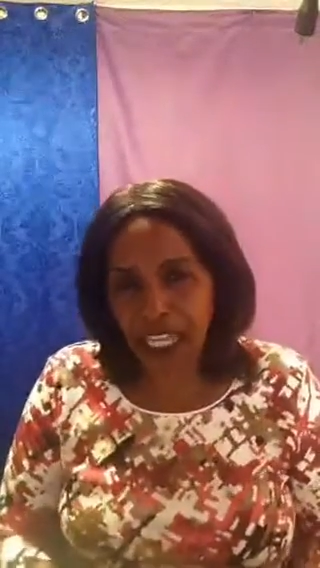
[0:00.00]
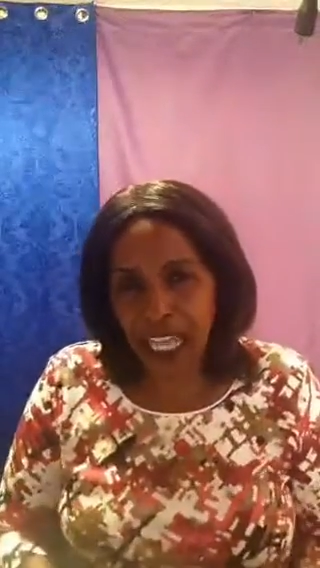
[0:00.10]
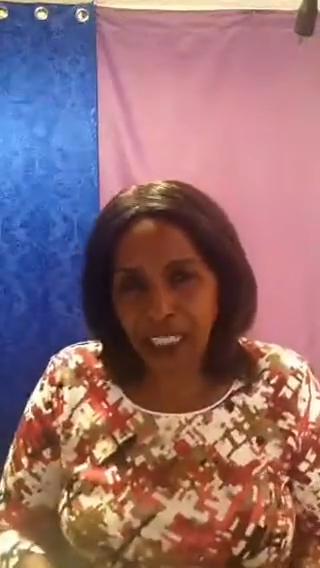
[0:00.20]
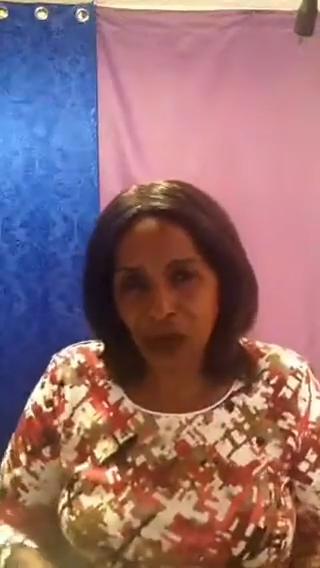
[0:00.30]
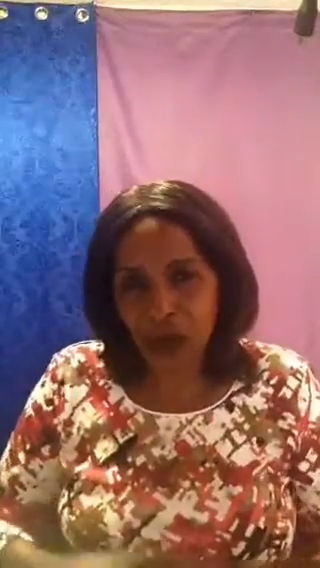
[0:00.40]

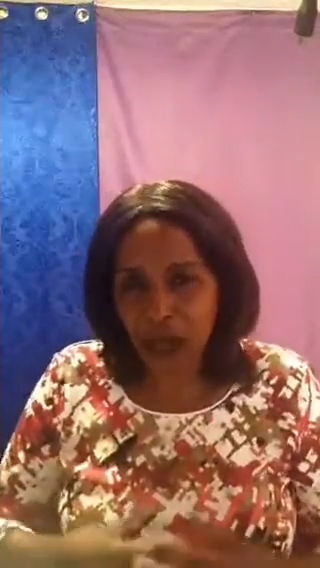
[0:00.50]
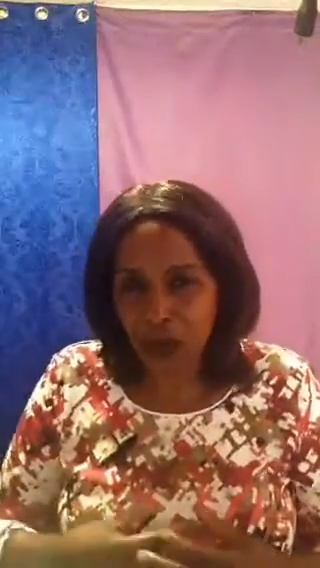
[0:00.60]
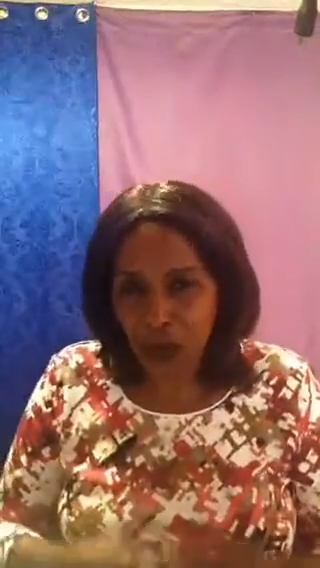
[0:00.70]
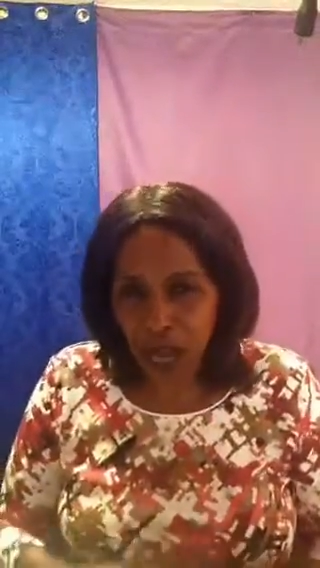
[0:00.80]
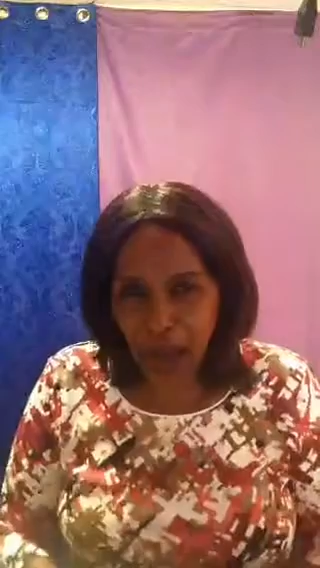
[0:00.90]
That's why
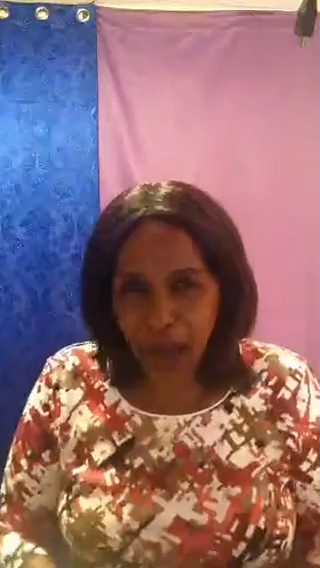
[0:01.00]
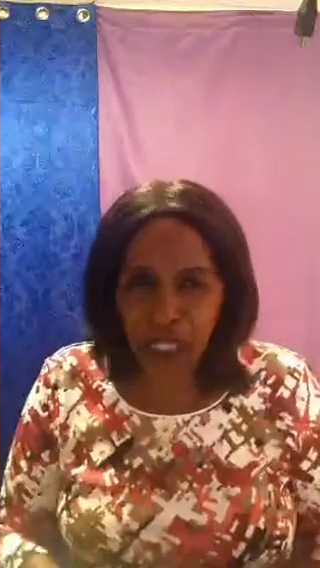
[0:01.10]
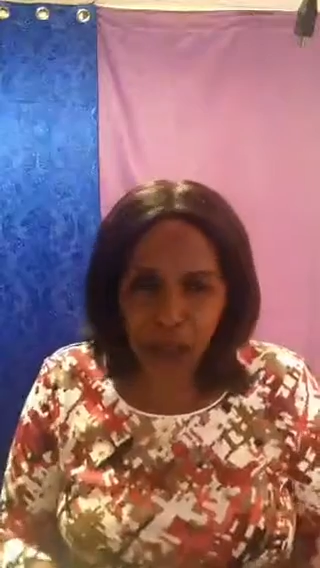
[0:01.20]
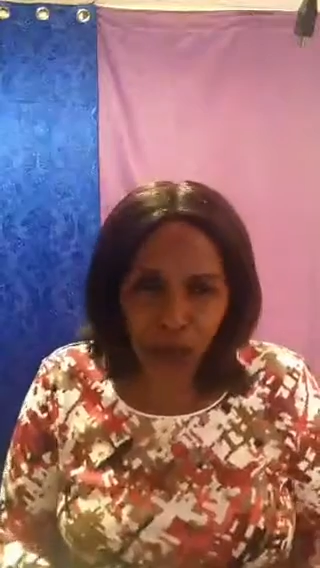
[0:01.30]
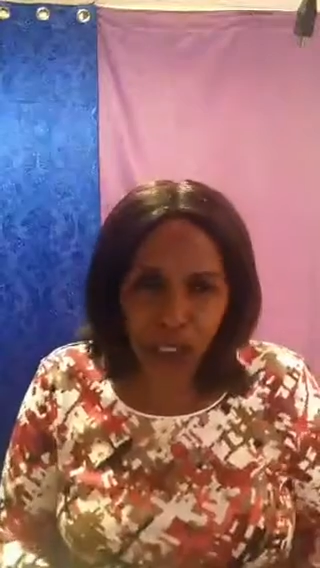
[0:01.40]
you come in
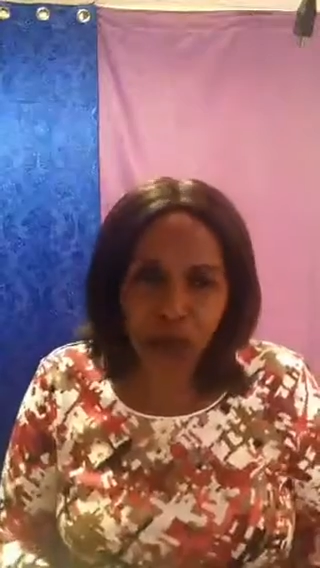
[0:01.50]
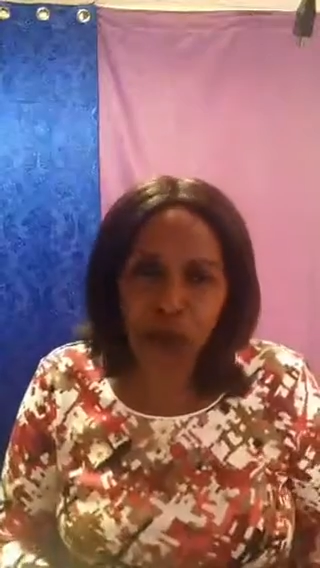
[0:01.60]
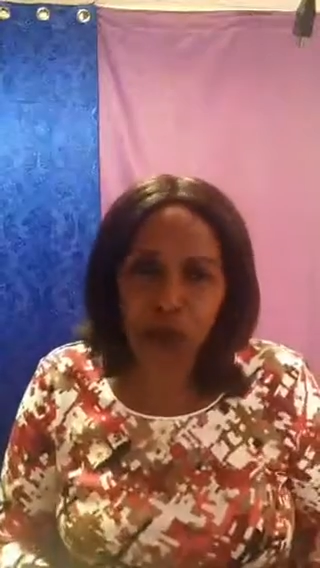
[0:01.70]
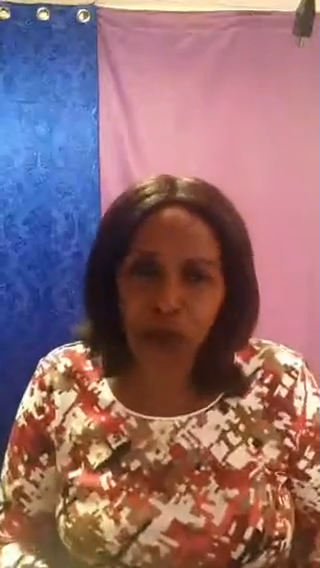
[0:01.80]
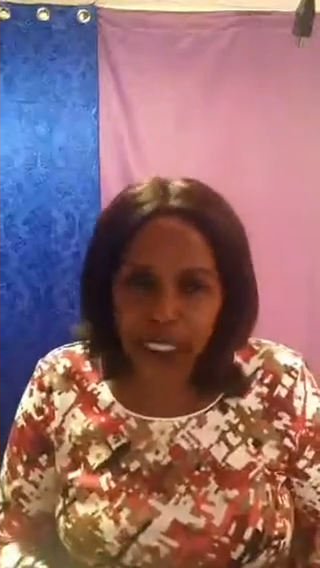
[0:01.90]
the morning,
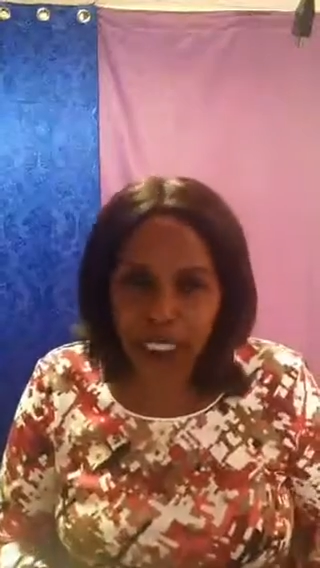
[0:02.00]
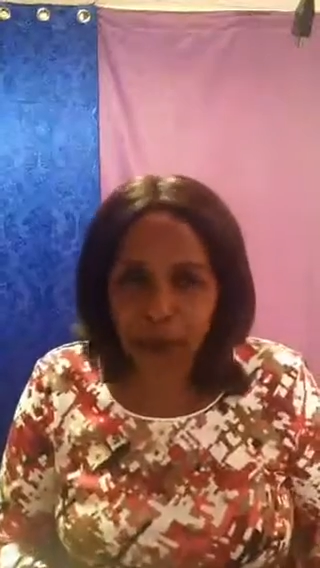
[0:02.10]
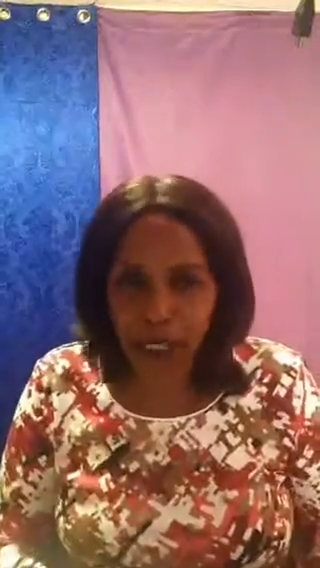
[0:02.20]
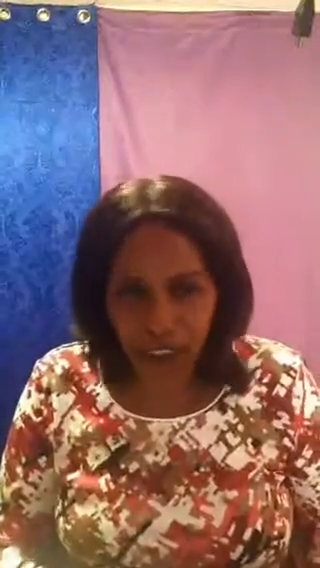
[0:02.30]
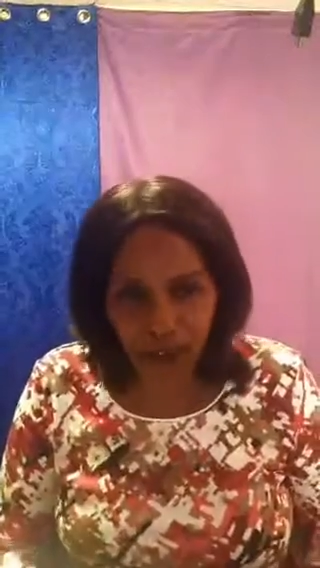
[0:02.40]
you plead the
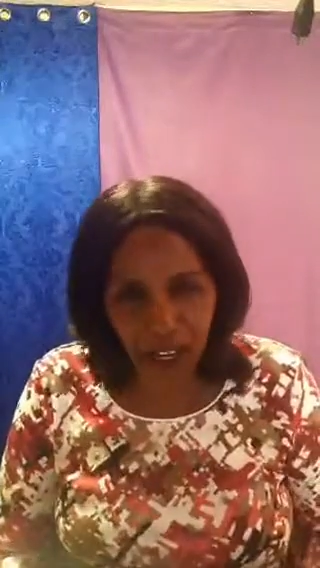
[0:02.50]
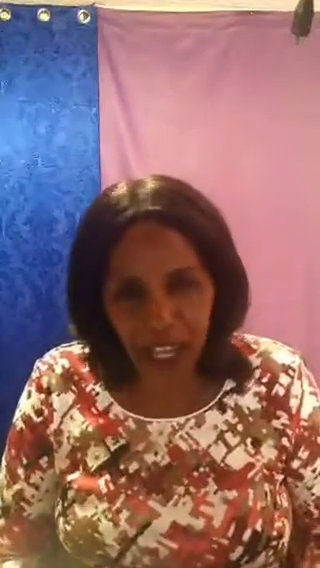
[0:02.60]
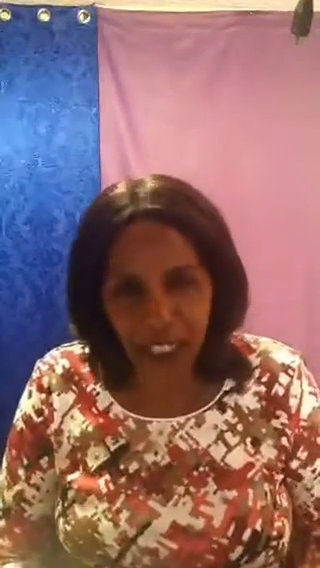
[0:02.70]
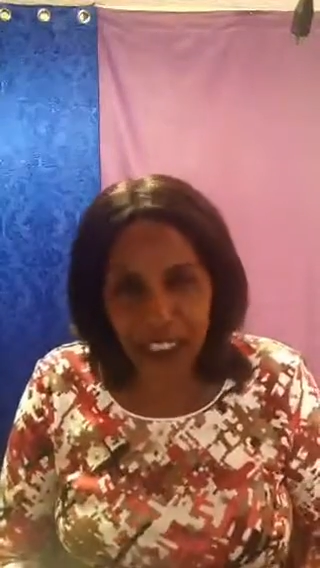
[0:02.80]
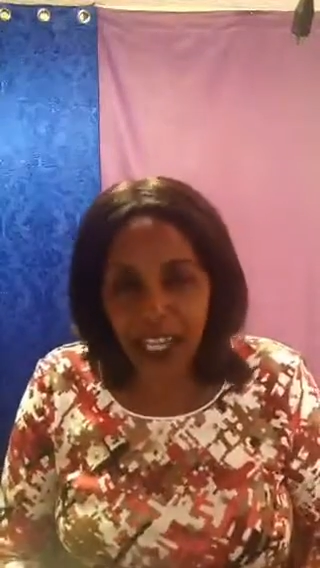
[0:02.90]
mass of
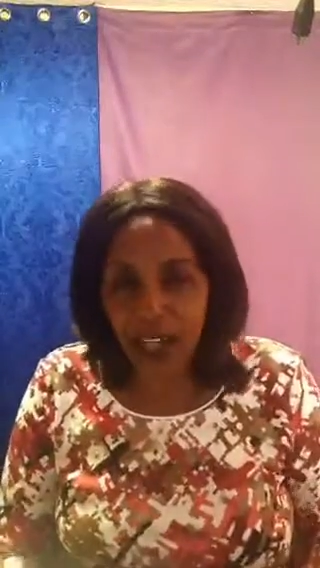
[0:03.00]
God.